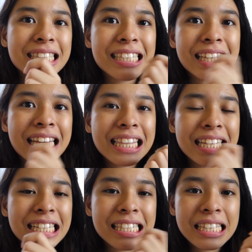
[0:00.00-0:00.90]
did like
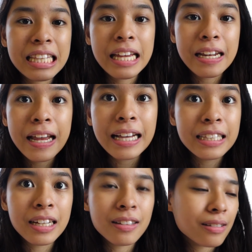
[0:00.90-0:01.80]
this and then I
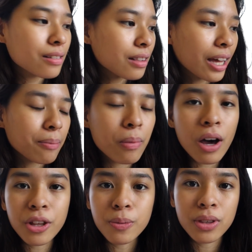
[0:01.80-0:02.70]
didn't like
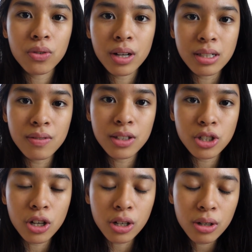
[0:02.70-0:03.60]
bother with the rest of the
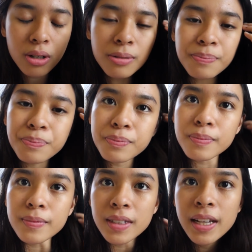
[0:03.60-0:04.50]
charcoal.
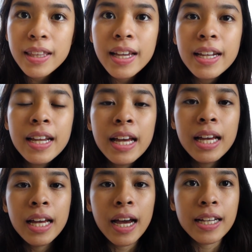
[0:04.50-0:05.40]
And then
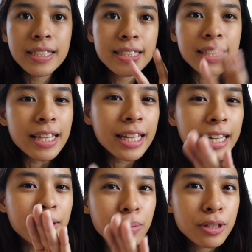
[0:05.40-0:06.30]
I said that
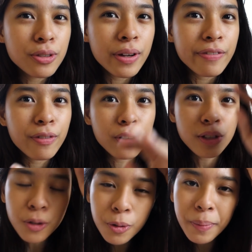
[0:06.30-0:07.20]
I would do it for
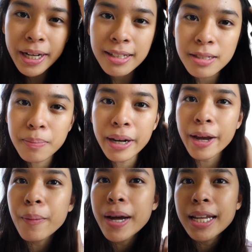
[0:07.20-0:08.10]
2 minutes, but
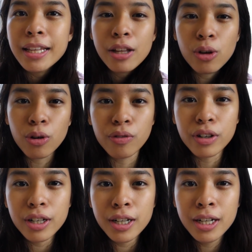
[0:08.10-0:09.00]
I went a little
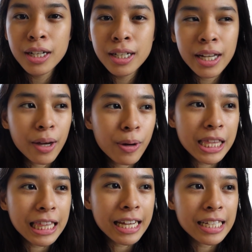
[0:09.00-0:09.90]
over. I
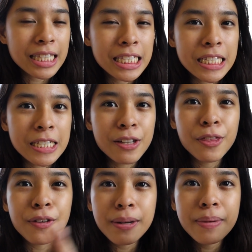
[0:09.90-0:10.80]
went like to
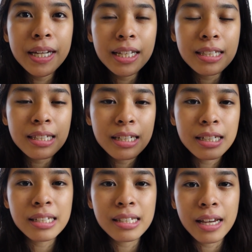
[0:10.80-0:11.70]
3 minutes
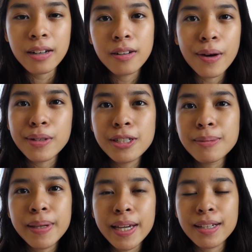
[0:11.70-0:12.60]
because I don't know, I was just
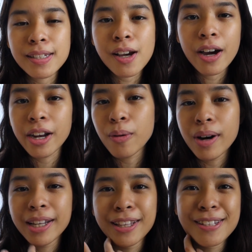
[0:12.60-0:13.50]
playing a song and I
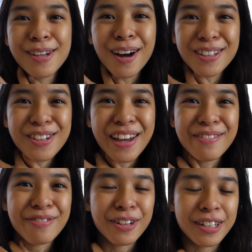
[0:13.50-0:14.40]
wanted the song to
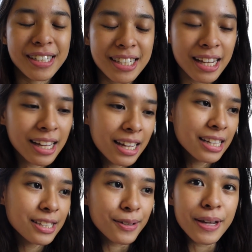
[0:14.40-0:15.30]
end first. So